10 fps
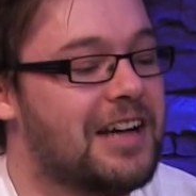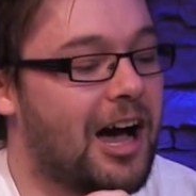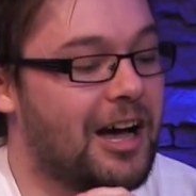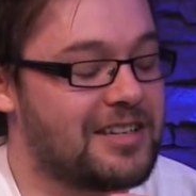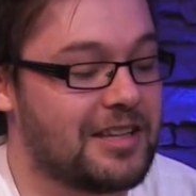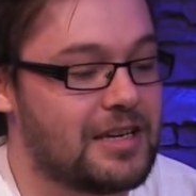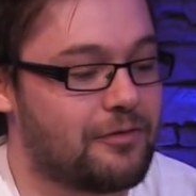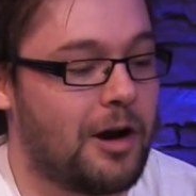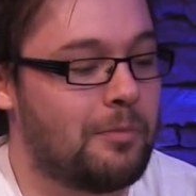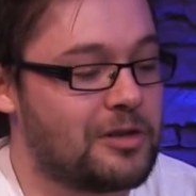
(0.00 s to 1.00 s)
Uh, so these
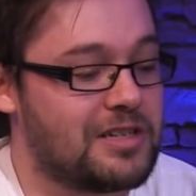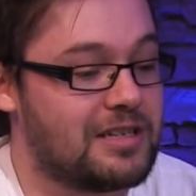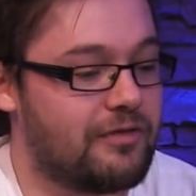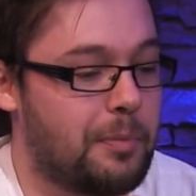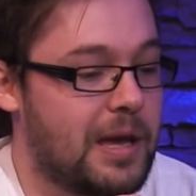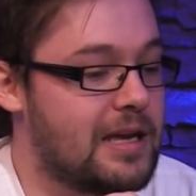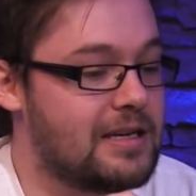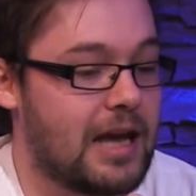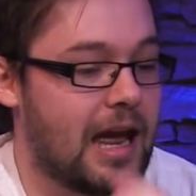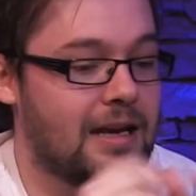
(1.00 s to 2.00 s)
vine monsters have
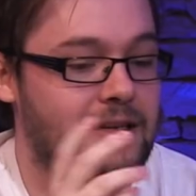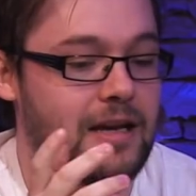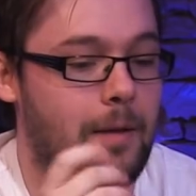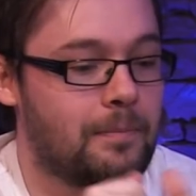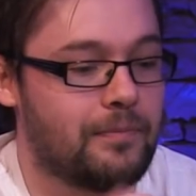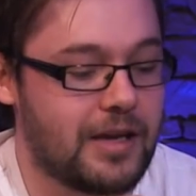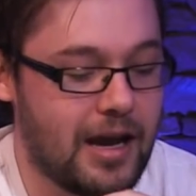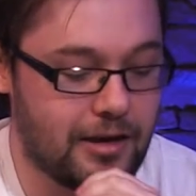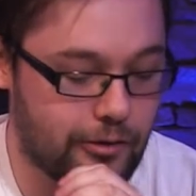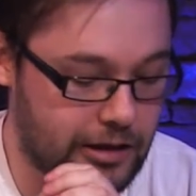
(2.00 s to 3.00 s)
appeared, and um,
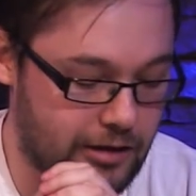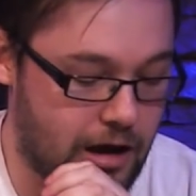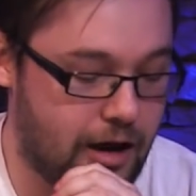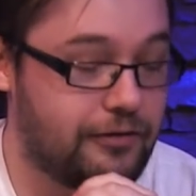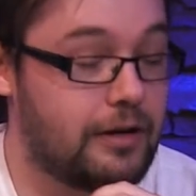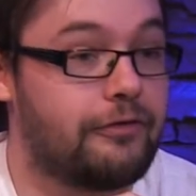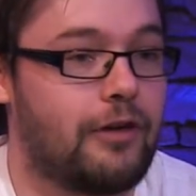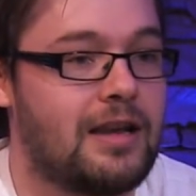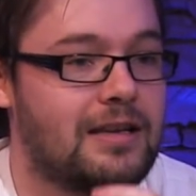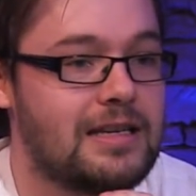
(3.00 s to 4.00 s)
yeah, your little halfling
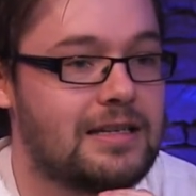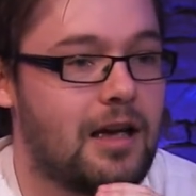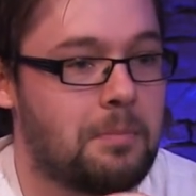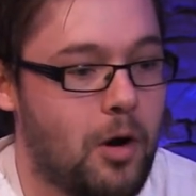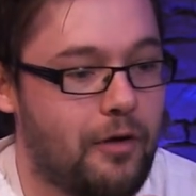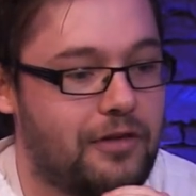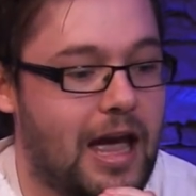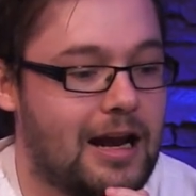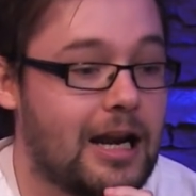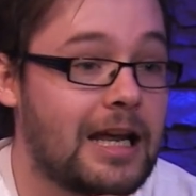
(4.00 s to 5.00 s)
friend is um, off
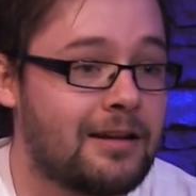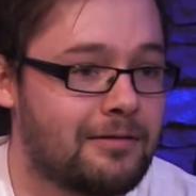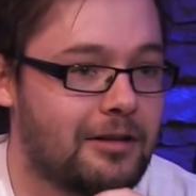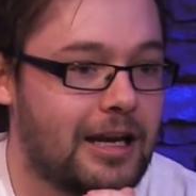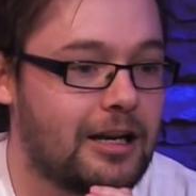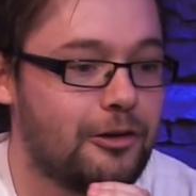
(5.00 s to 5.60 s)
cackling like a